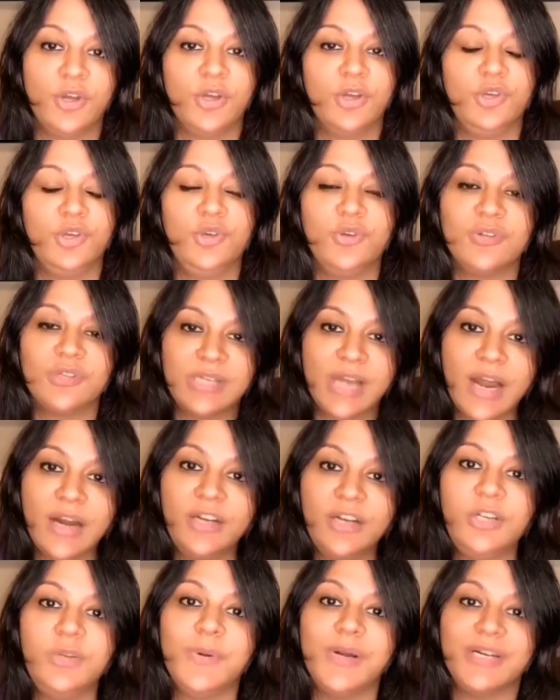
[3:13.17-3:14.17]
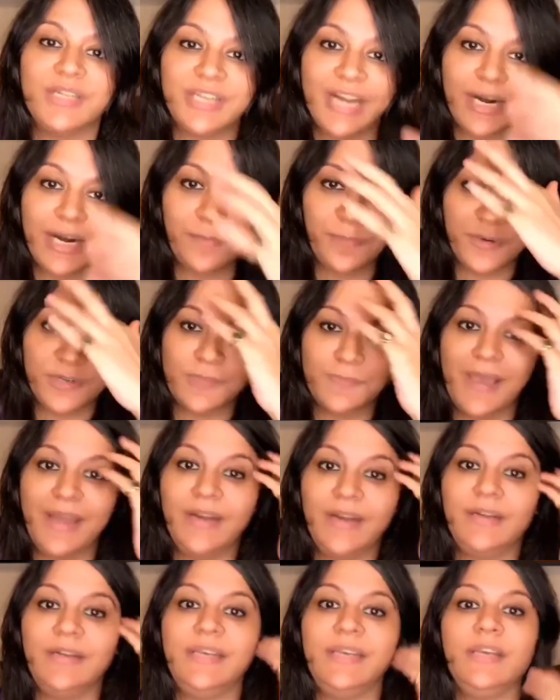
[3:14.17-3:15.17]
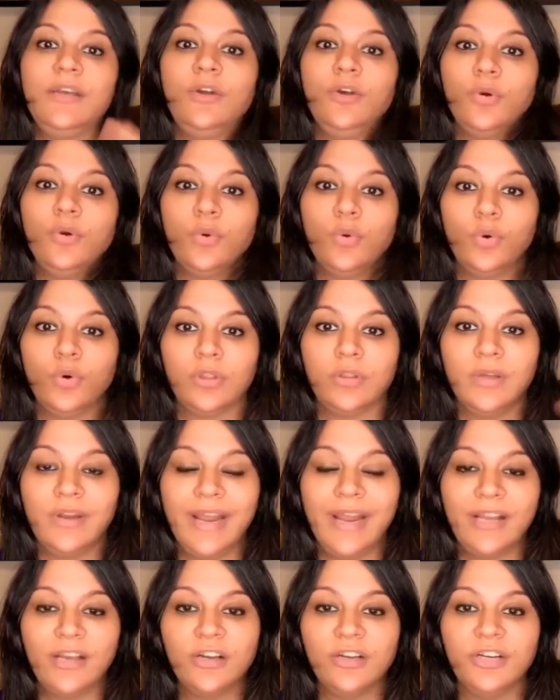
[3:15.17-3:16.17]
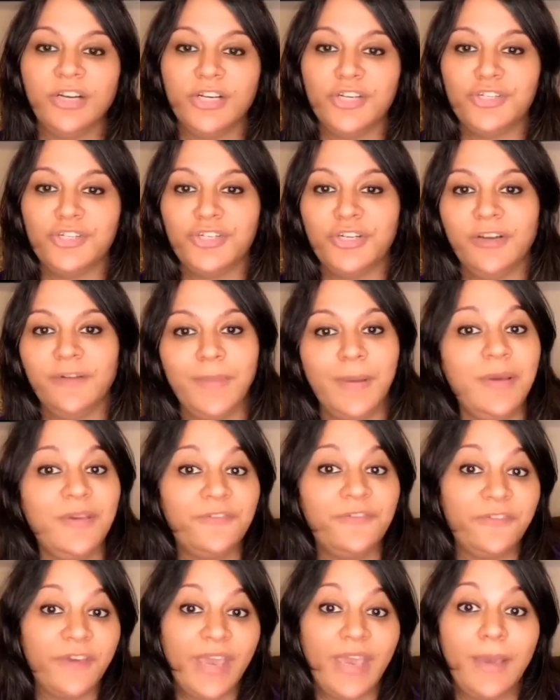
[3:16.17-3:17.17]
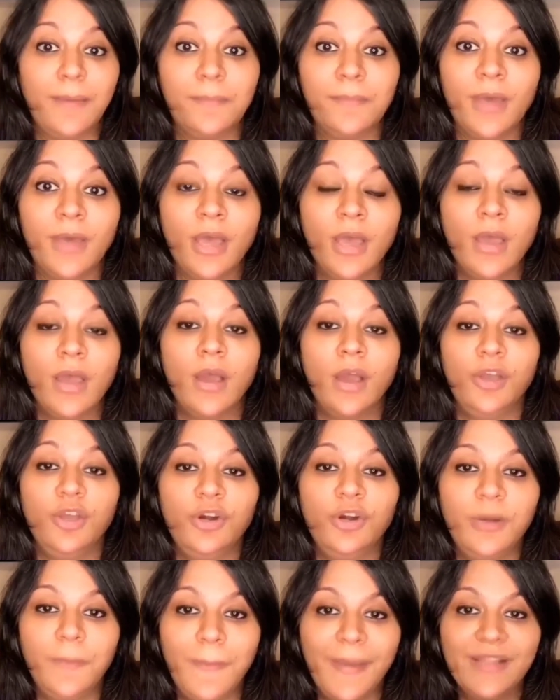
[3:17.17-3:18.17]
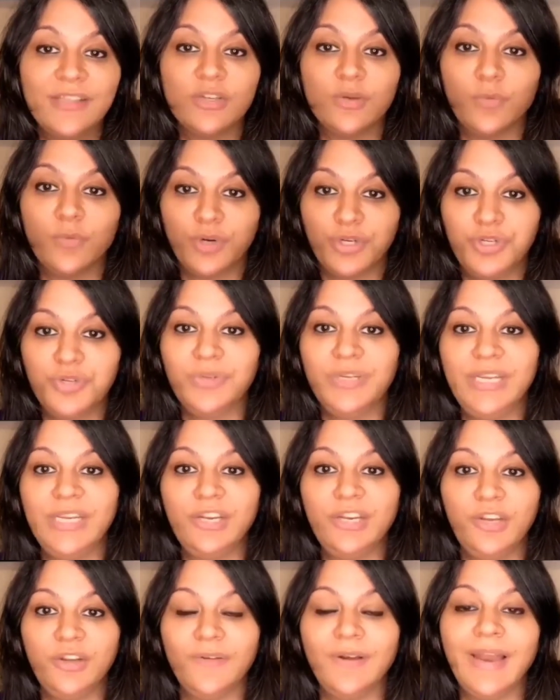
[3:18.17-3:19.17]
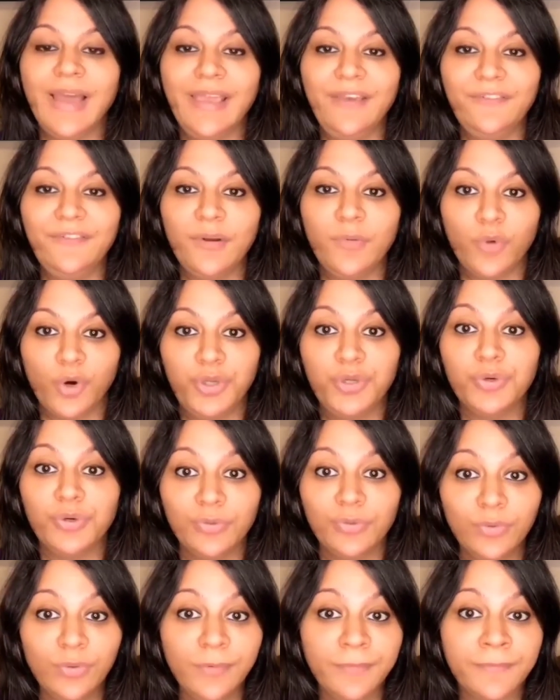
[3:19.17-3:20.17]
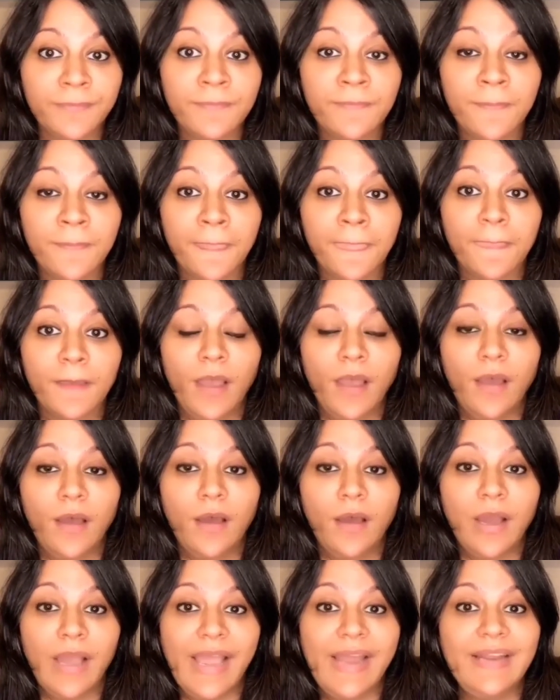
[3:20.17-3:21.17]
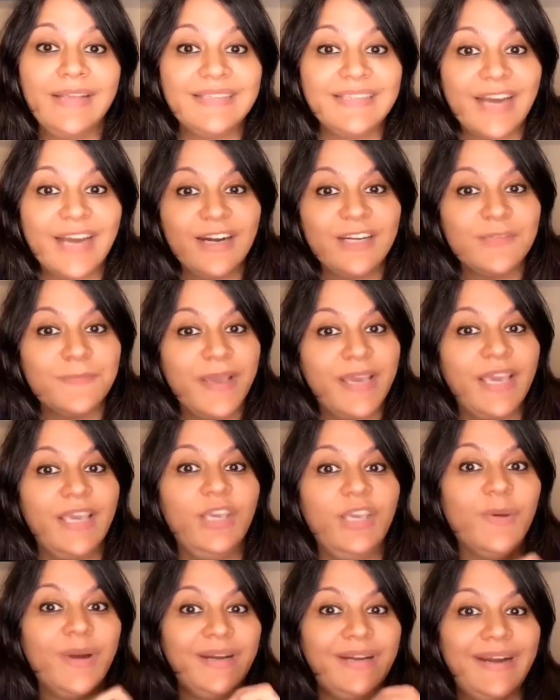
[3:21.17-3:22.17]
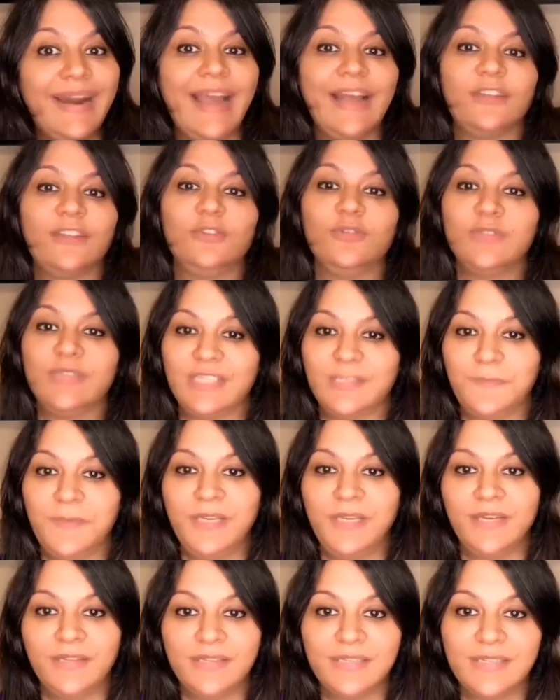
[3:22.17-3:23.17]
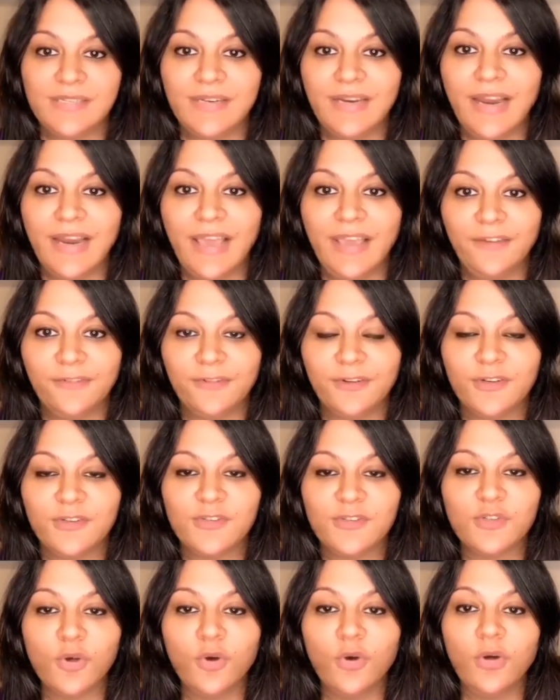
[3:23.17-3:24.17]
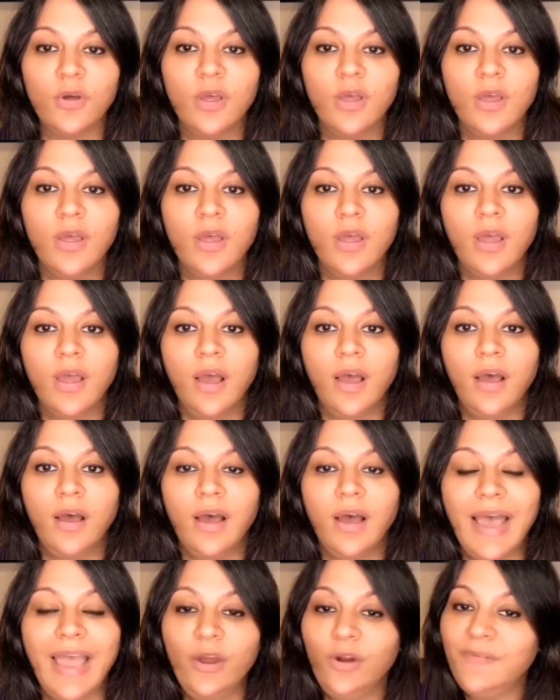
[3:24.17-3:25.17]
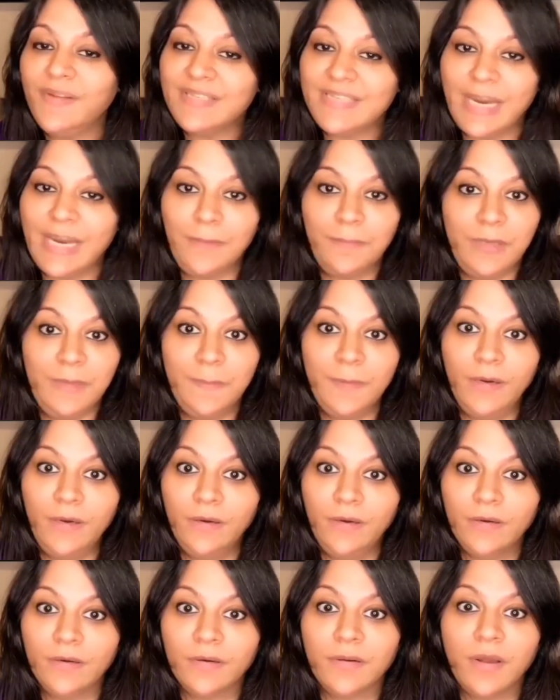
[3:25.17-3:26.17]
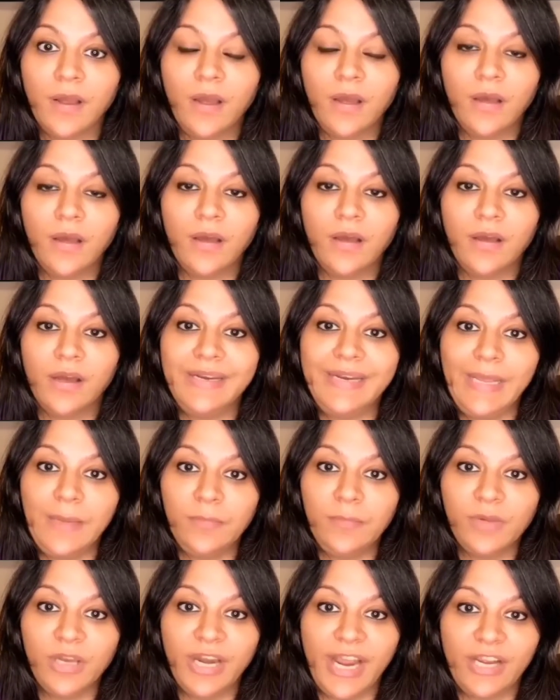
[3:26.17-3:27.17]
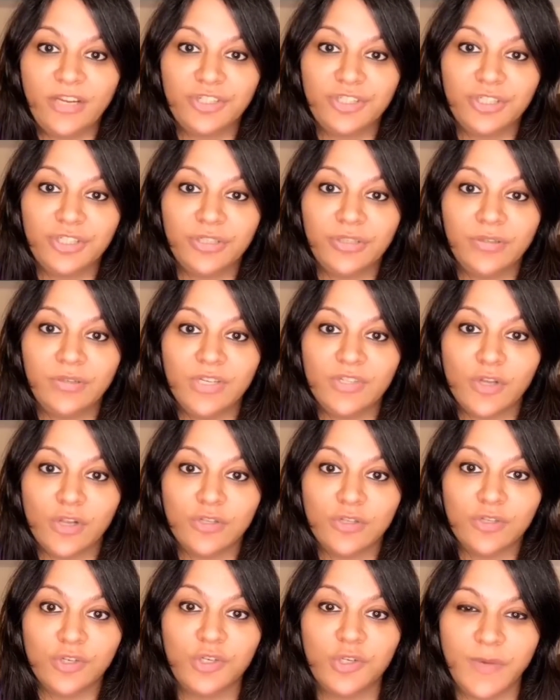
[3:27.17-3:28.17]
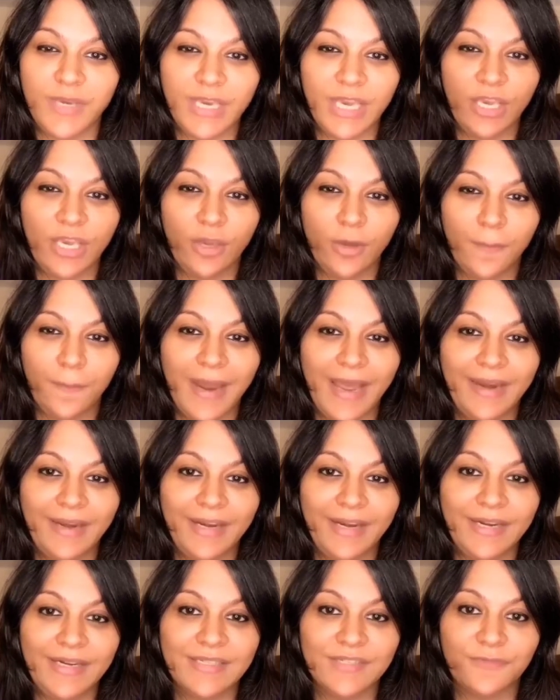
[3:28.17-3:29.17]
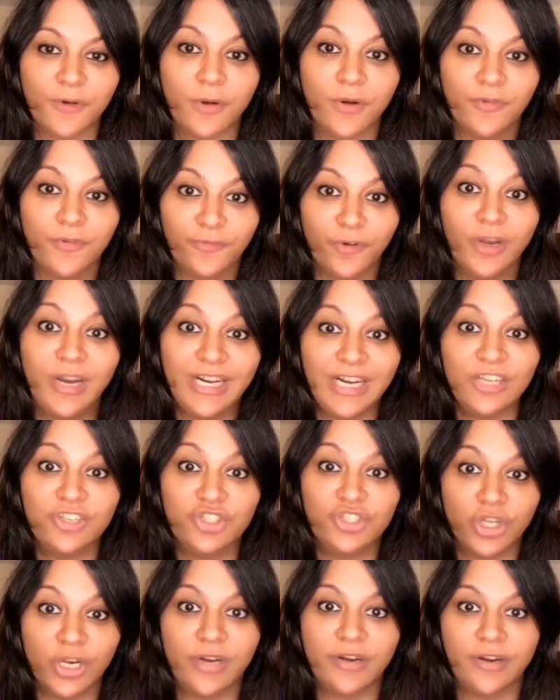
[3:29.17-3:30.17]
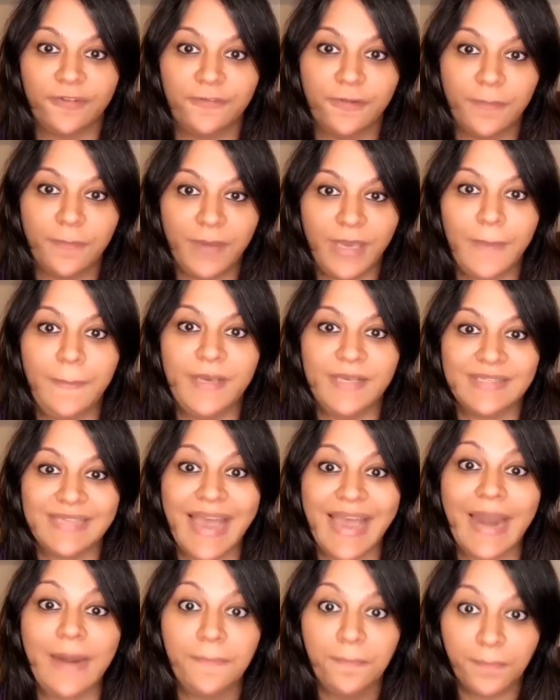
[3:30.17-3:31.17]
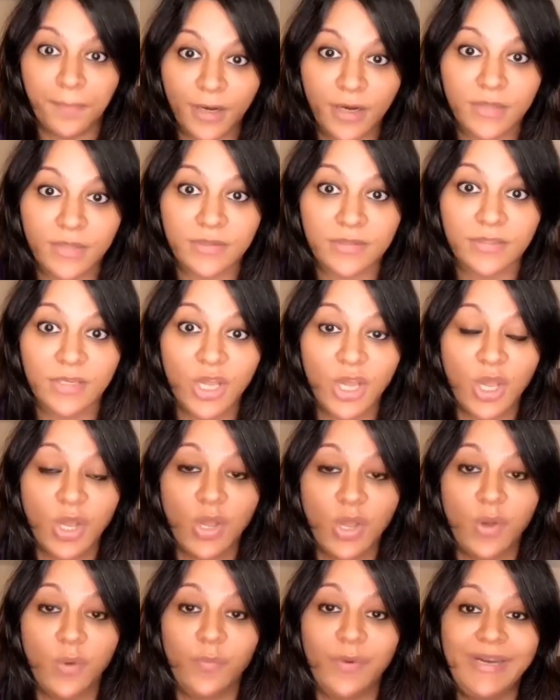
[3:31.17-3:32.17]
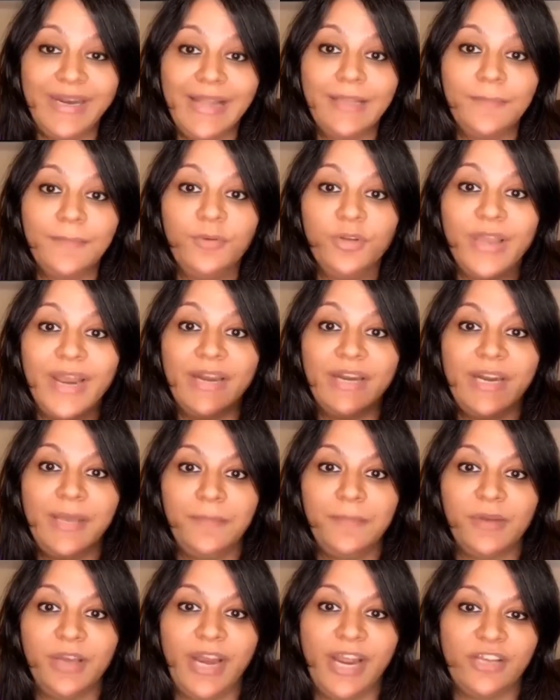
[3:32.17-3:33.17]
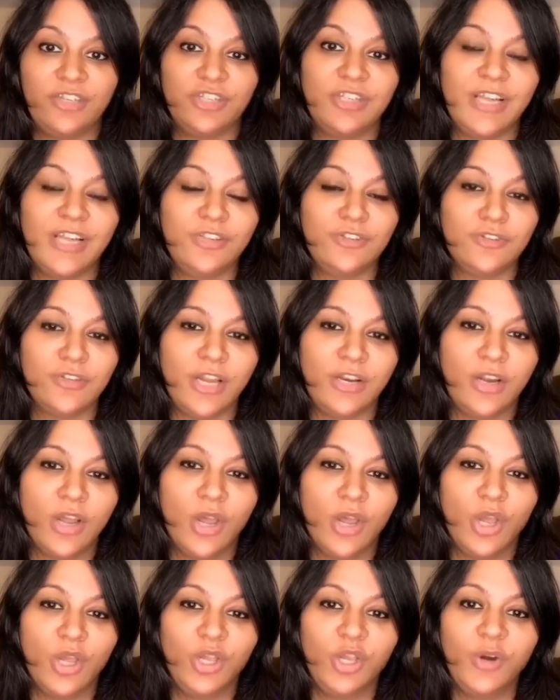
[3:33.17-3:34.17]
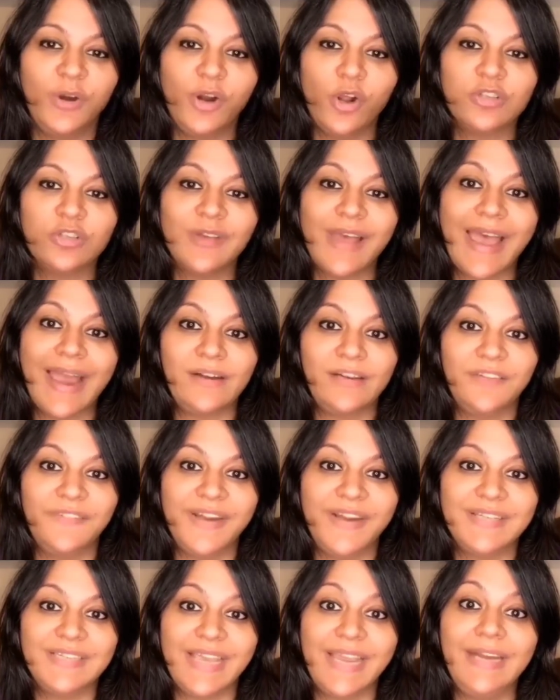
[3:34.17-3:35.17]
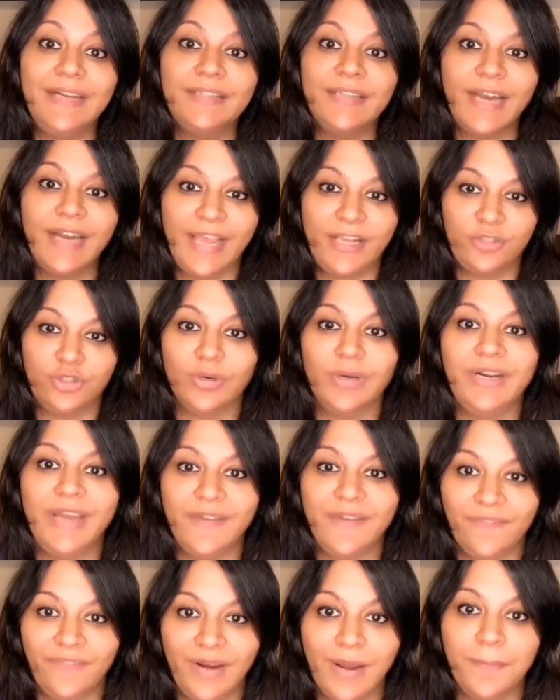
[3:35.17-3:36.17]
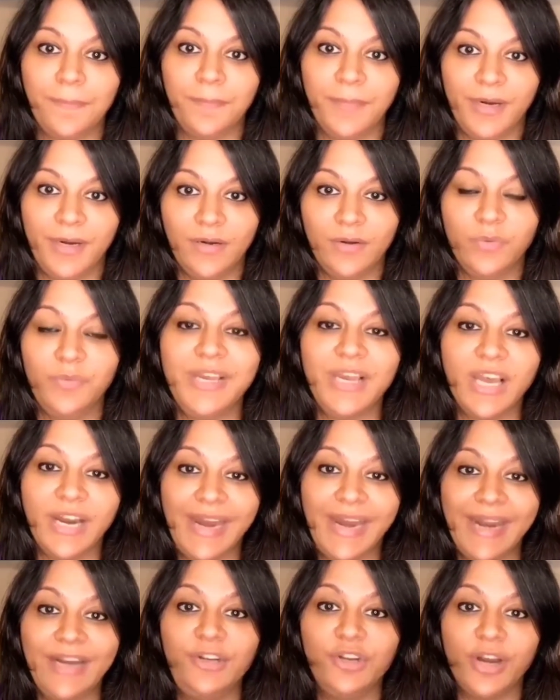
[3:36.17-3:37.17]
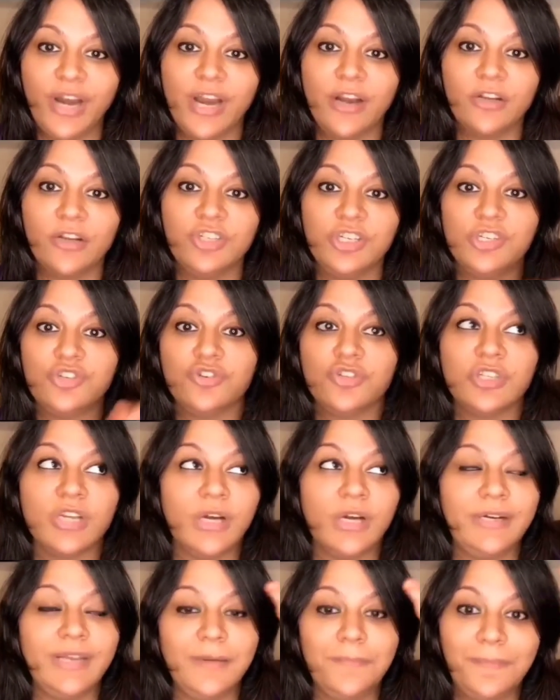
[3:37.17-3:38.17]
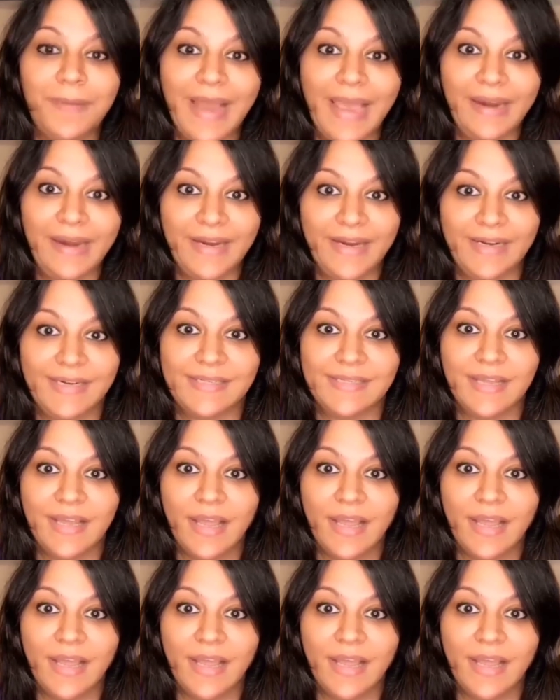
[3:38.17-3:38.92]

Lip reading: you start to attract prosperity, growth, recognition, maybe fame, you know, depends on what you need in your life and what you do. And it starts making you attract those experiences in life. So I always tell people a name correction is also tweaking your planets for little children, for babies at birth. We tell them to get a name correction done so that, you know, it also activates intellectual development. We connect your energies to certain planets